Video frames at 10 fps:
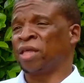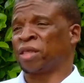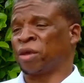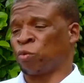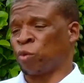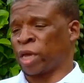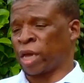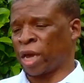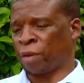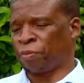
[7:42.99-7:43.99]
Then we
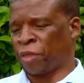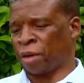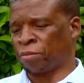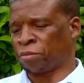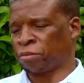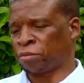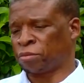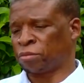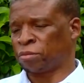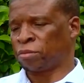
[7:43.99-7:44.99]
help them
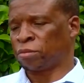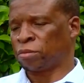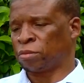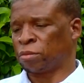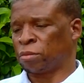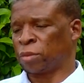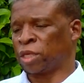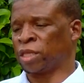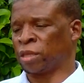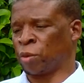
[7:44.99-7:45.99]

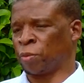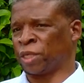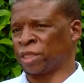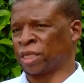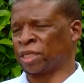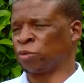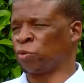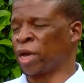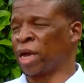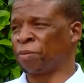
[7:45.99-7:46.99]
in the mobilization.
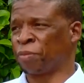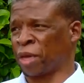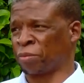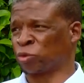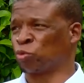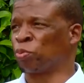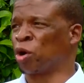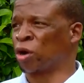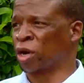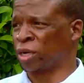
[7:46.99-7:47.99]
We help them to
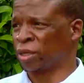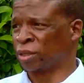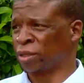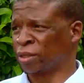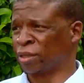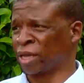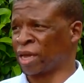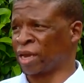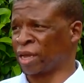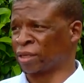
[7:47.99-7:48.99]
block their
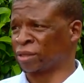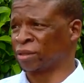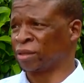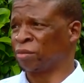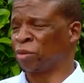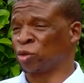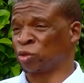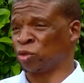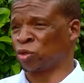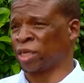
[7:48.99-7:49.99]
land, because
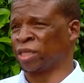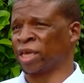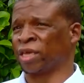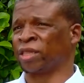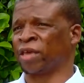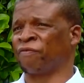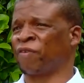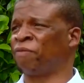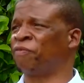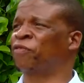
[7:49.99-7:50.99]
usually they
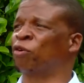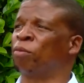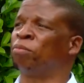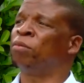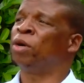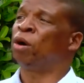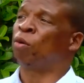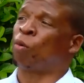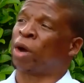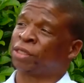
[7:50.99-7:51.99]
farm from
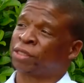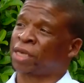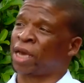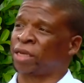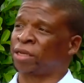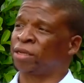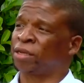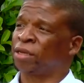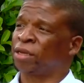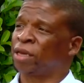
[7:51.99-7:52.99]
one side
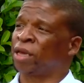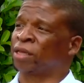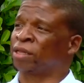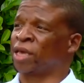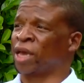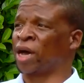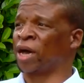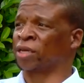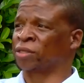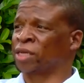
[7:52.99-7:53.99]
and they
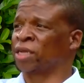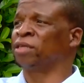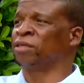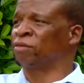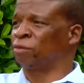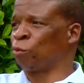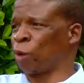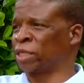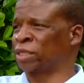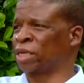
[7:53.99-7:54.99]
are circled
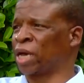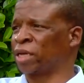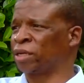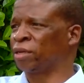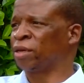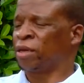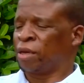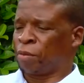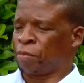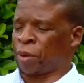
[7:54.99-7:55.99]
one side.
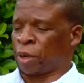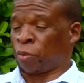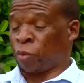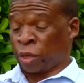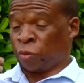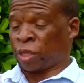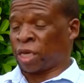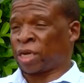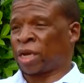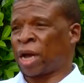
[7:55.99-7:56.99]
But we
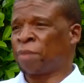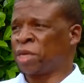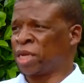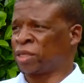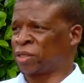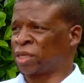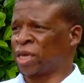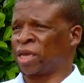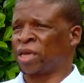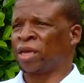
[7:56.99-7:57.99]
then come in and
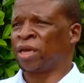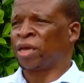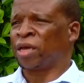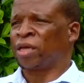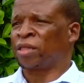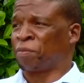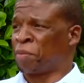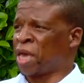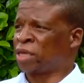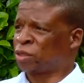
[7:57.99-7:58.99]
say the
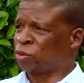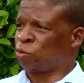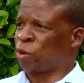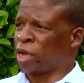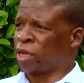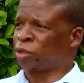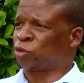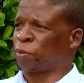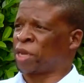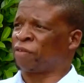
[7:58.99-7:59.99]
best way to
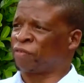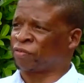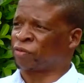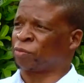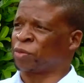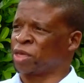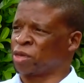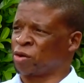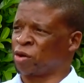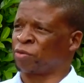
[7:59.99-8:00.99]
benefit from the
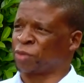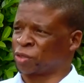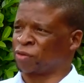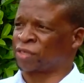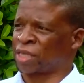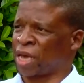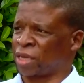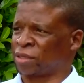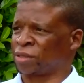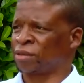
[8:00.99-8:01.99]
economies
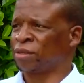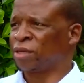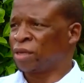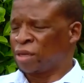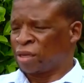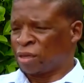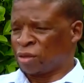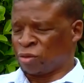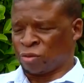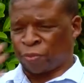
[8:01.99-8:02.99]
size,
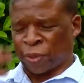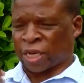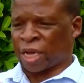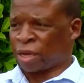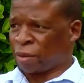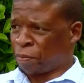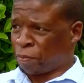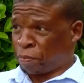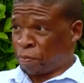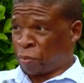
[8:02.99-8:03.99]
you better
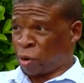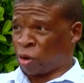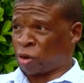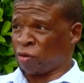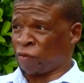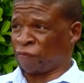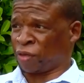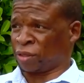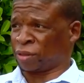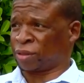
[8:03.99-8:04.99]
block your
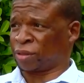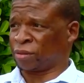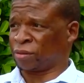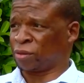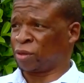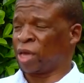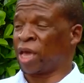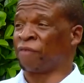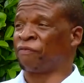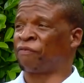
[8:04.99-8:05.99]
fields
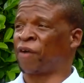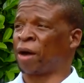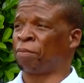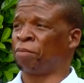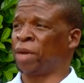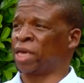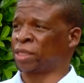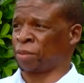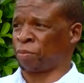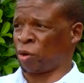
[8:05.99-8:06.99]
and farm
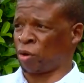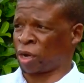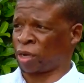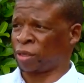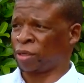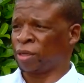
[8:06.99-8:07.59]
as a block.